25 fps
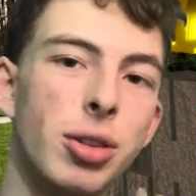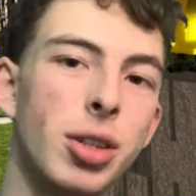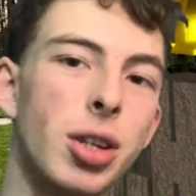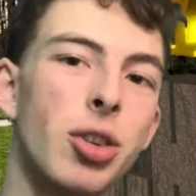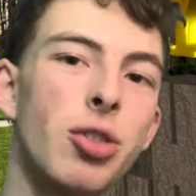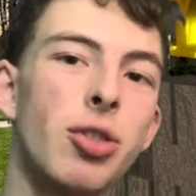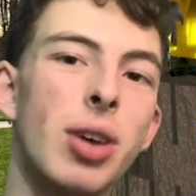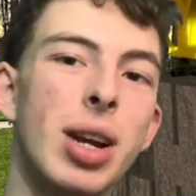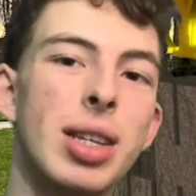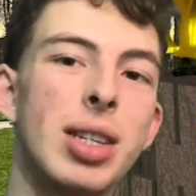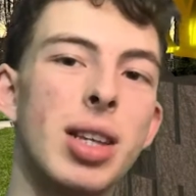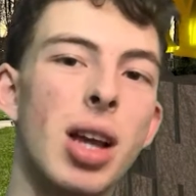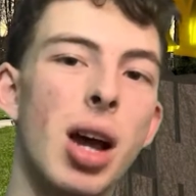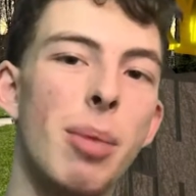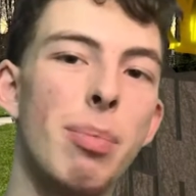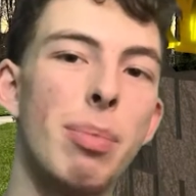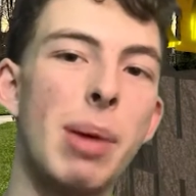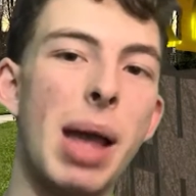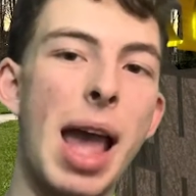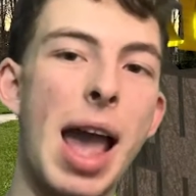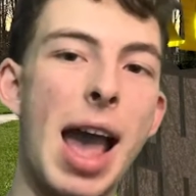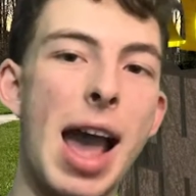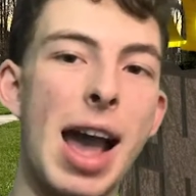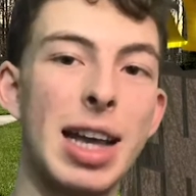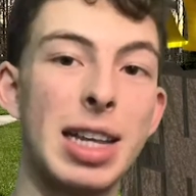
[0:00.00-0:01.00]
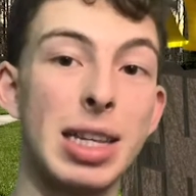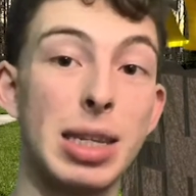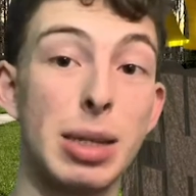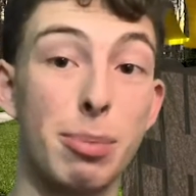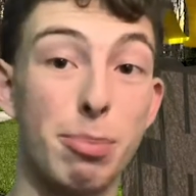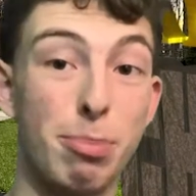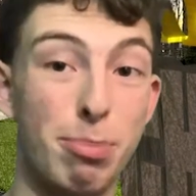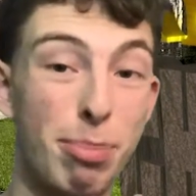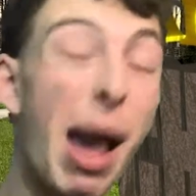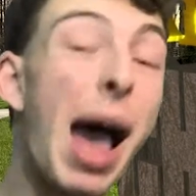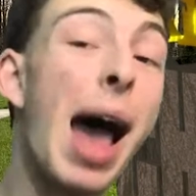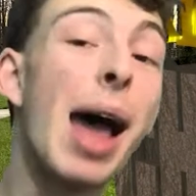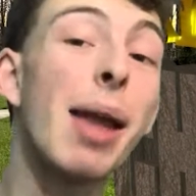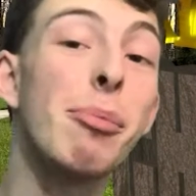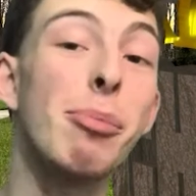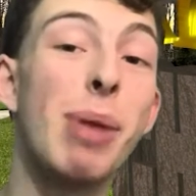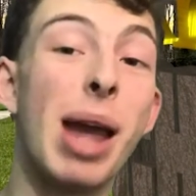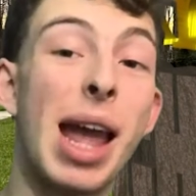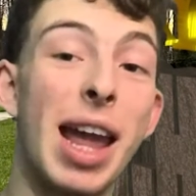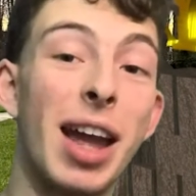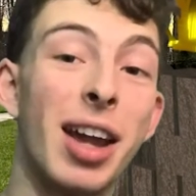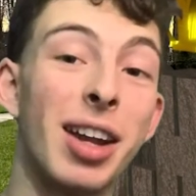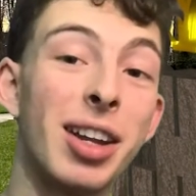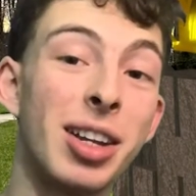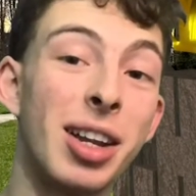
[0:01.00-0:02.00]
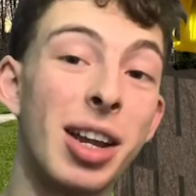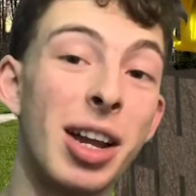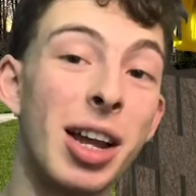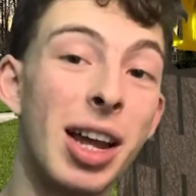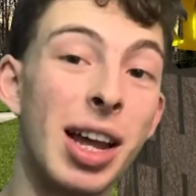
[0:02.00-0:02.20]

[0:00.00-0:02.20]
to dress up as Batman,